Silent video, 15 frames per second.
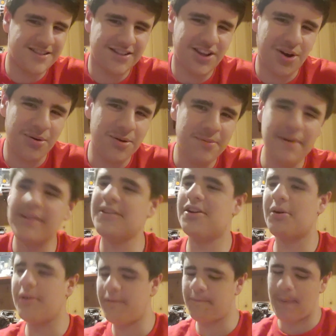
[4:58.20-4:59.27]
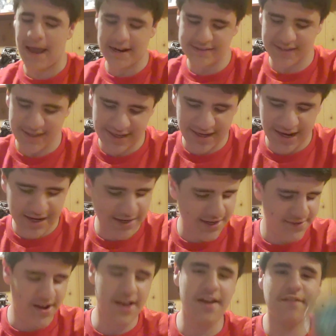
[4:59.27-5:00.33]
going back to the
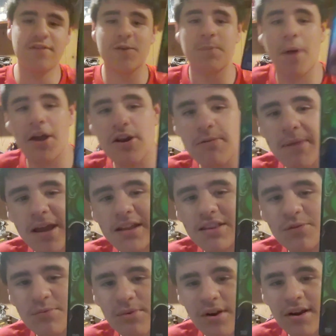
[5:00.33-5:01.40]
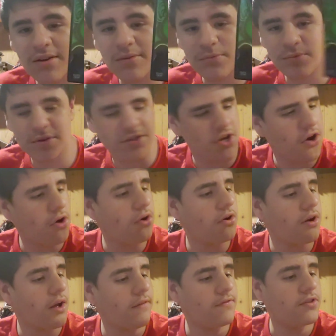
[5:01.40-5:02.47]
90s, I have Spider-Man, the
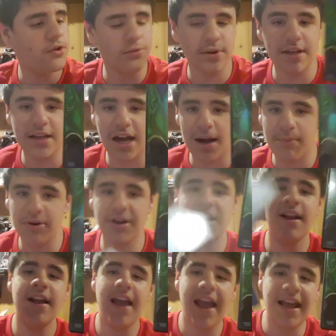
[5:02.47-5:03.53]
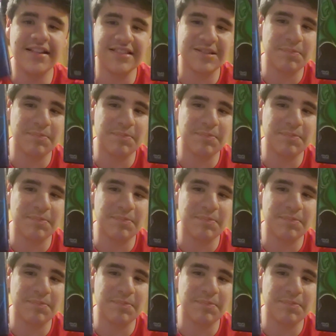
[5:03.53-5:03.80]
Return of the Green Goblin, and